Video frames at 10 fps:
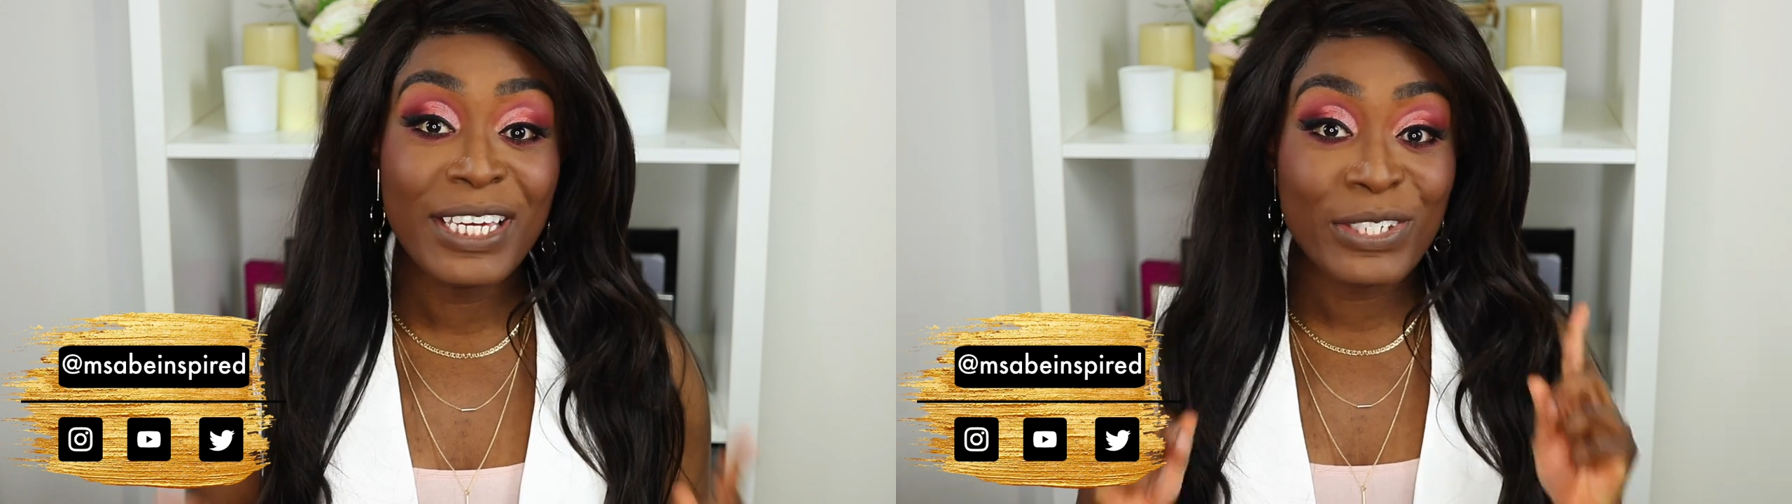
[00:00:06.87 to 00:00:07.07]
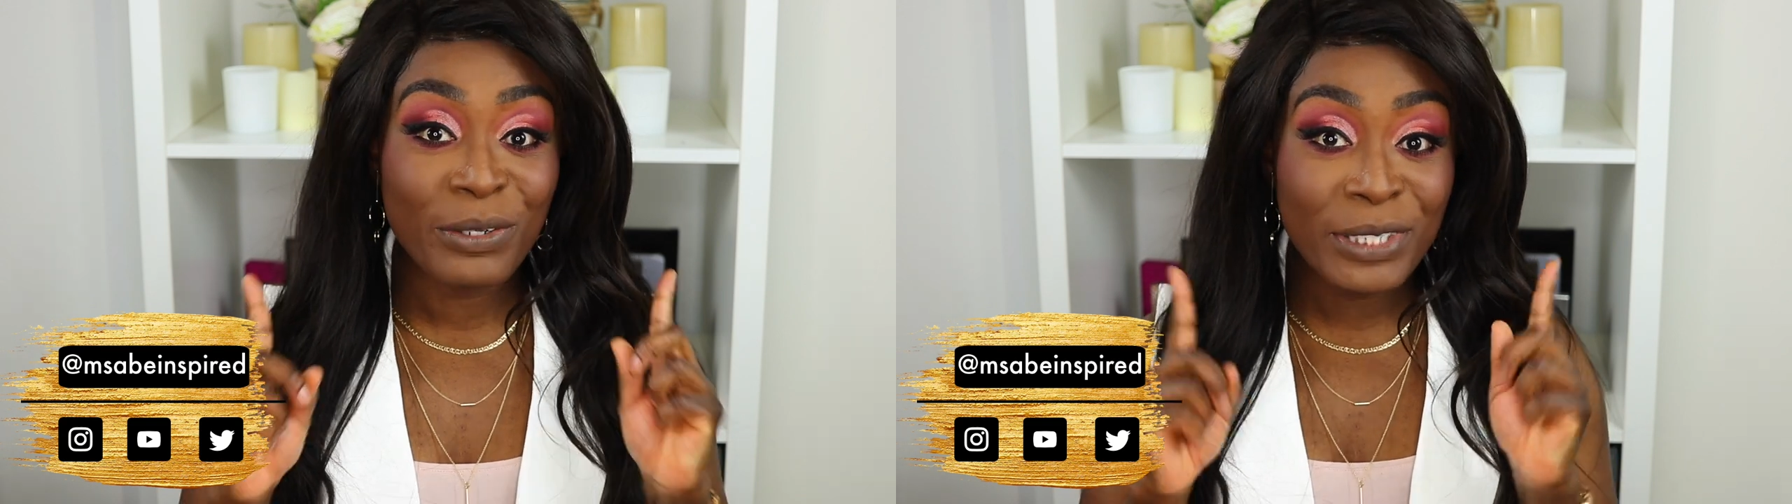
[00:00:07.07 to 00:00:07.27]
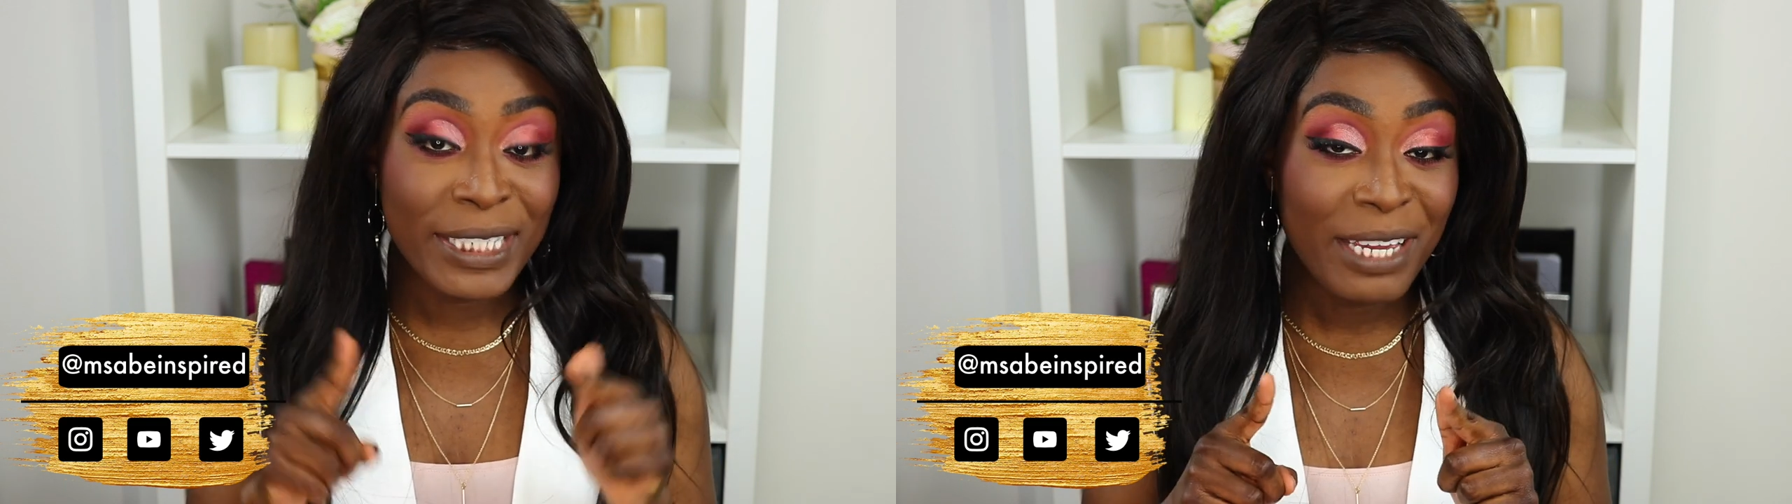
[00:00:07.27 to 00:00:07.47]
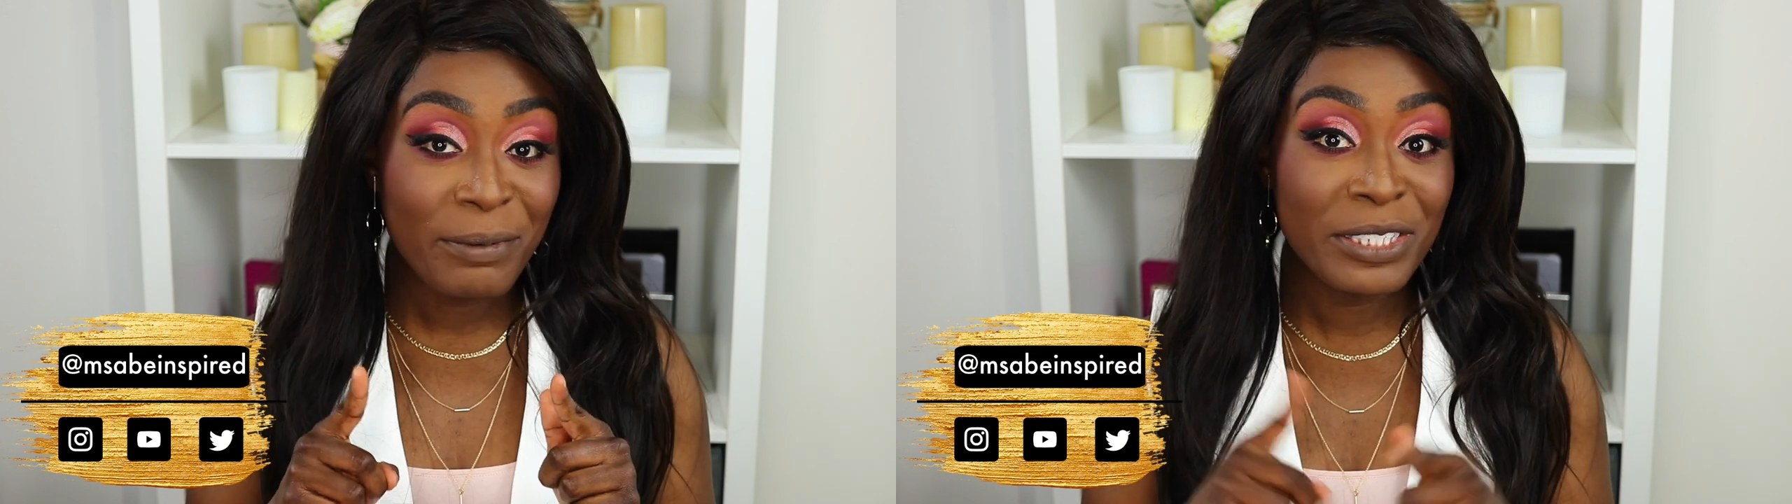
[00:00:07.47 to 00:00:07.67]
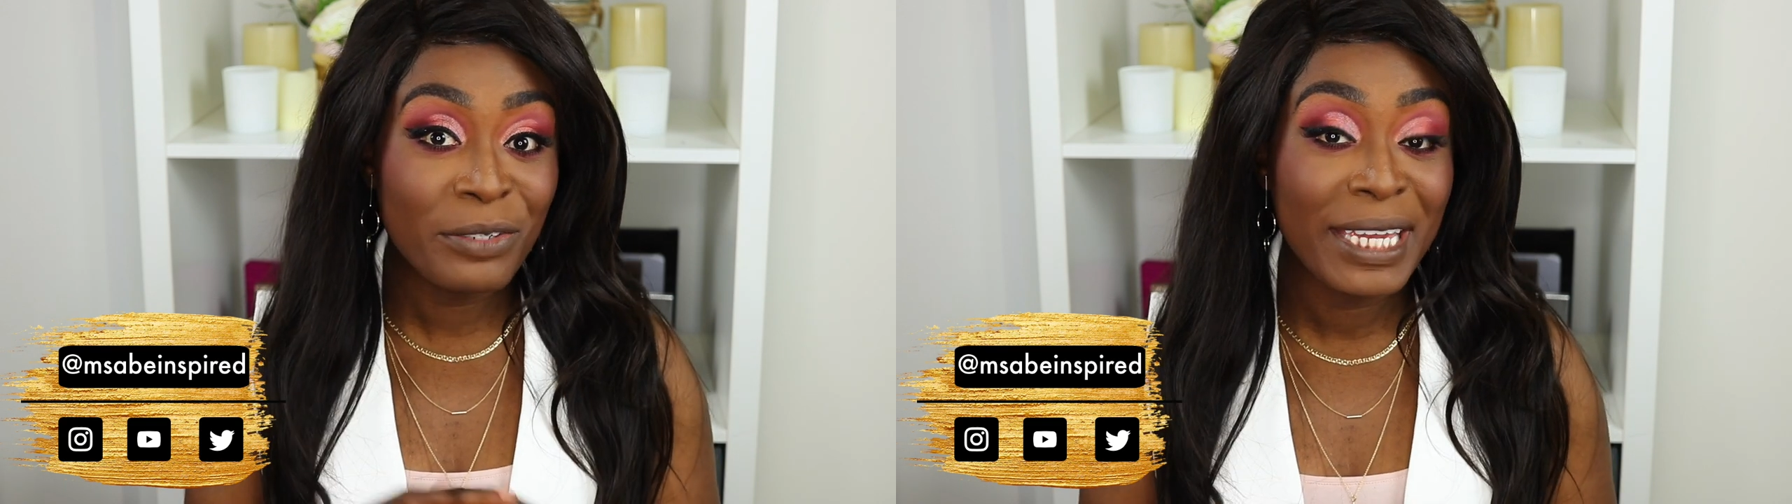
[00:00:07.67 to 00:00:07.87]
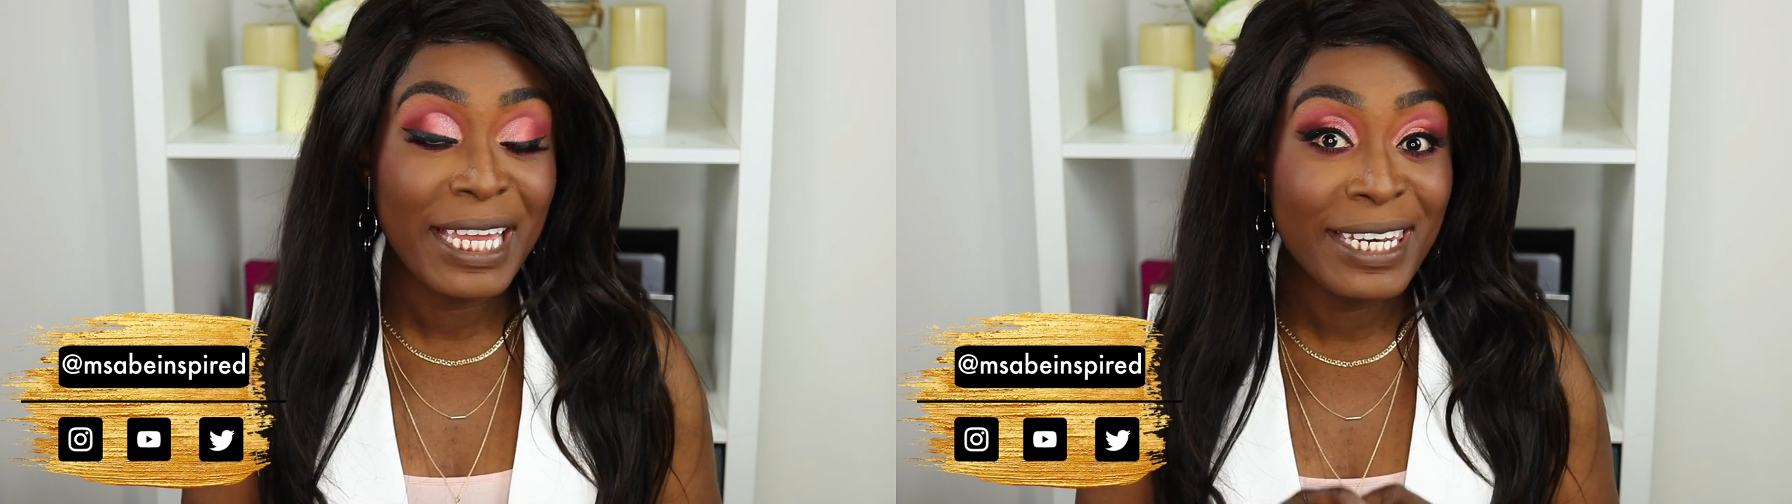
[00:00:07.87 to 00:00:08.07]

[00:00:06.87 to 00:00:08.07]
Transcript: So today we're doing a